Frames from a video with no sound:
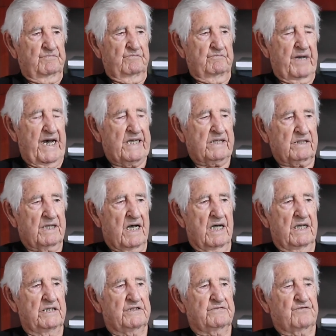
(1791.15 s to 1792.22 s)
back
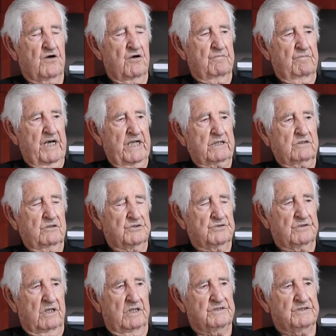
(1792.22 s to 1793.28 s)
lines for medical
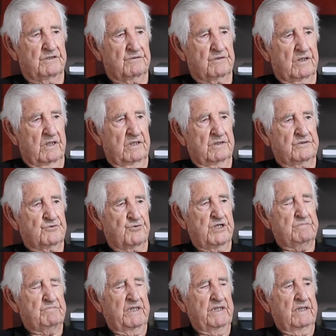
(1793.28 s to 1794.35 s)

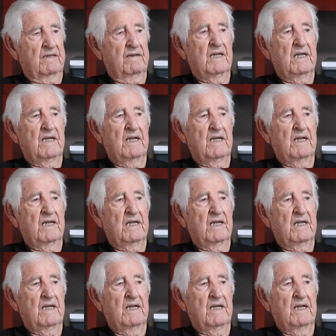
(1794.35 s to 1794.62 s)
treatment,